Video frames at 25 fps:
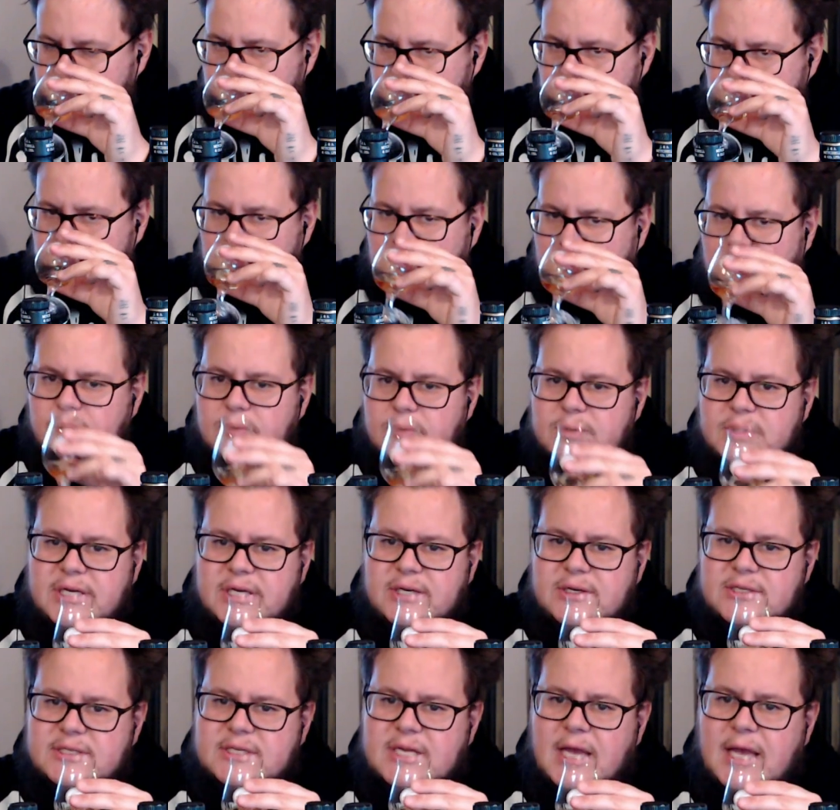I would either
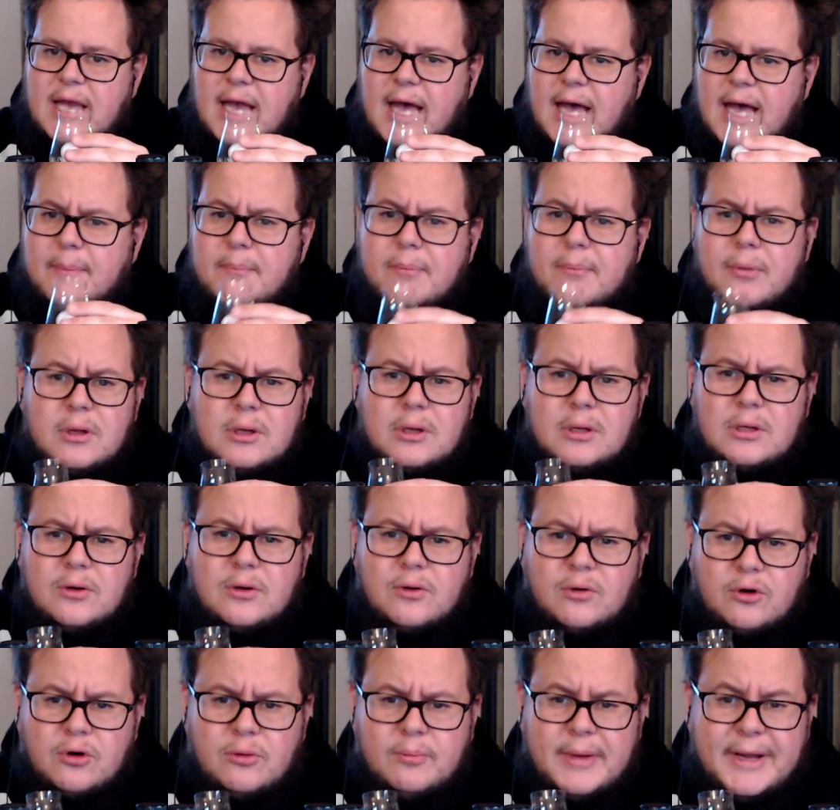say apple
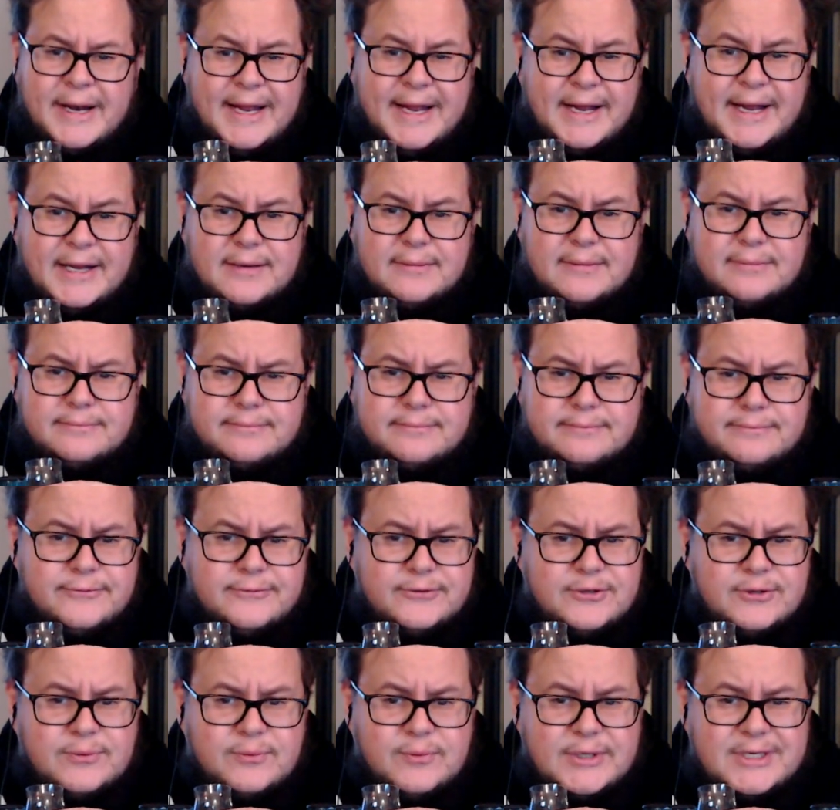or banana. For
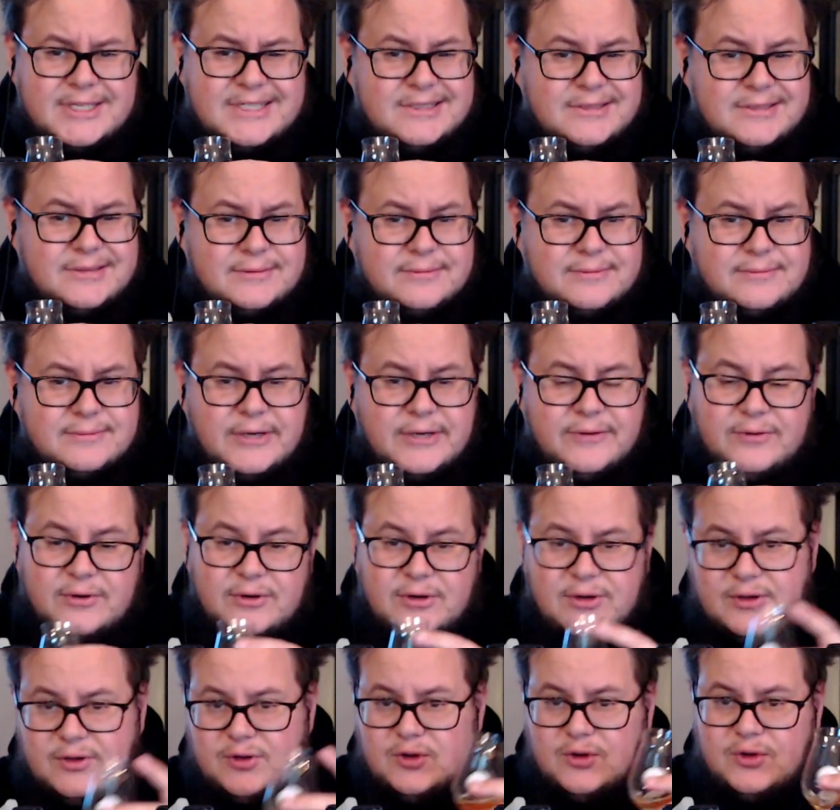some reason, even though
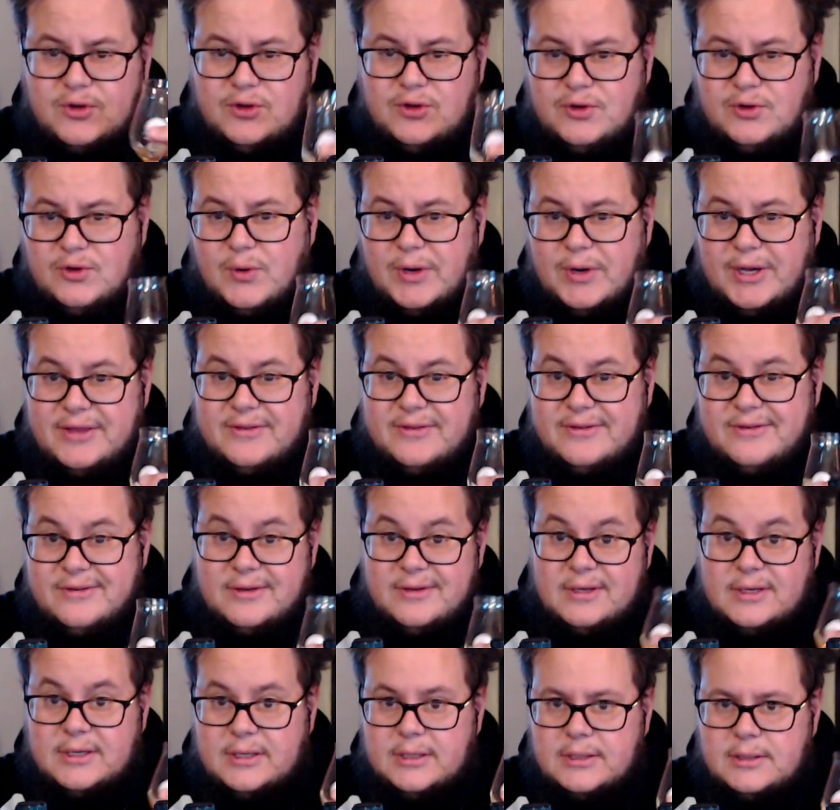it's quite
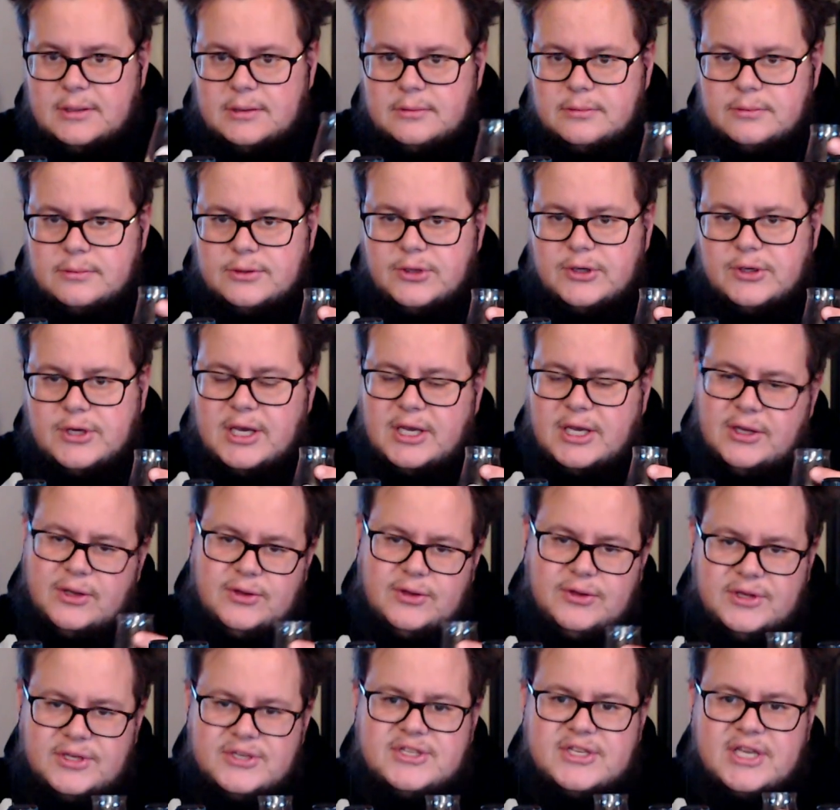you can
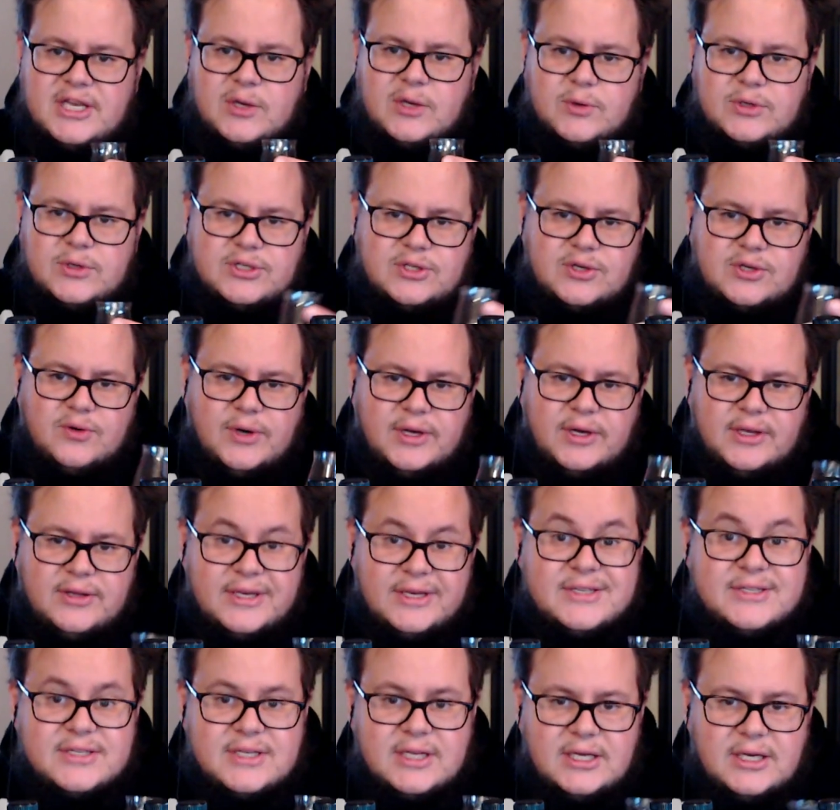distinguish quite
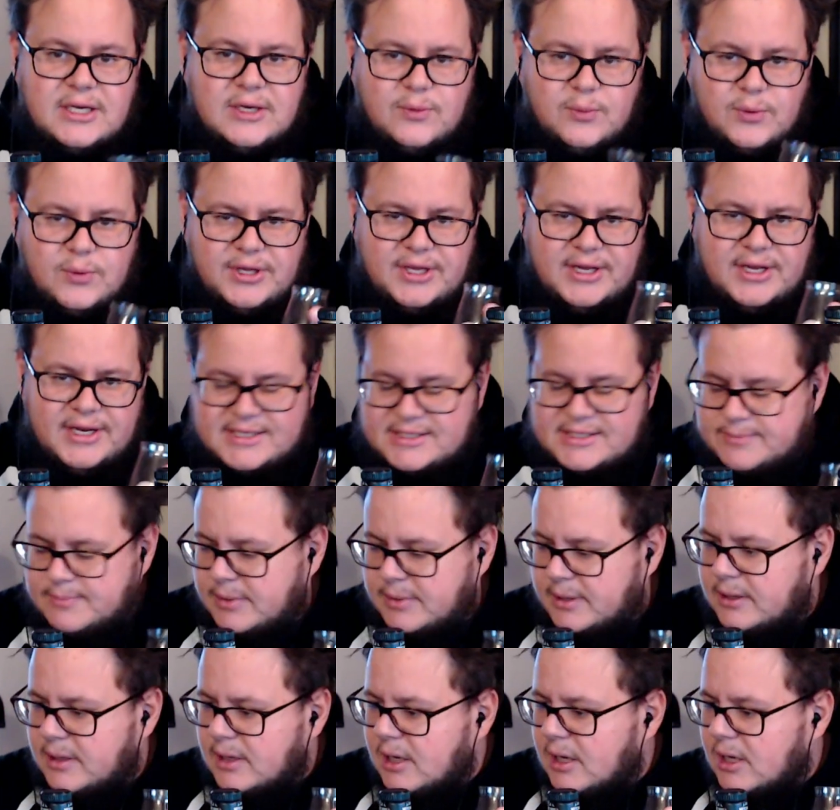easily what it is, but
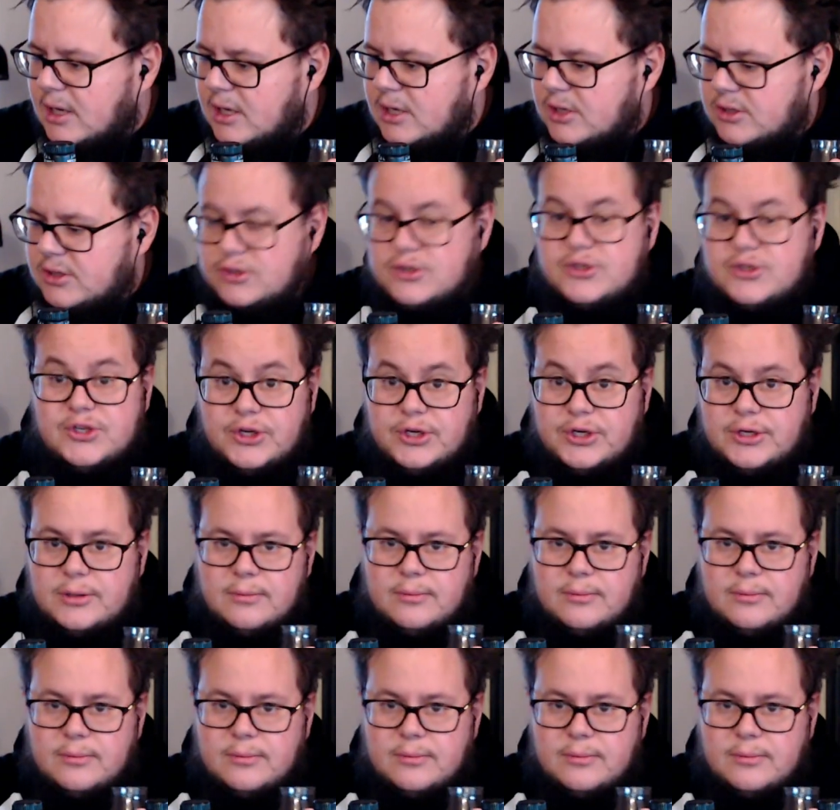you should.